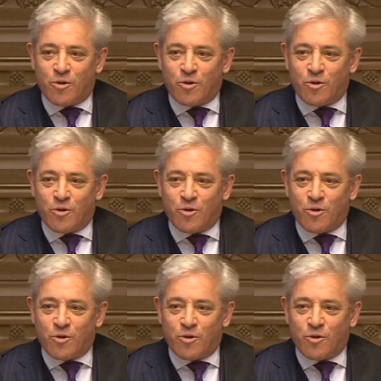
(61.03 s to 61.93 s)

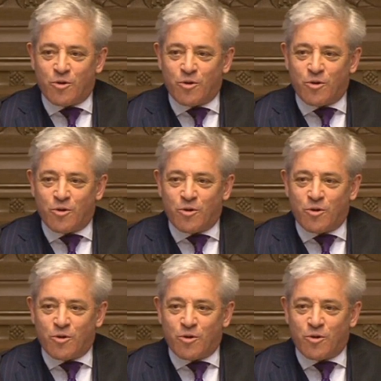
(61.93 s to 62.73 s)
[no speech]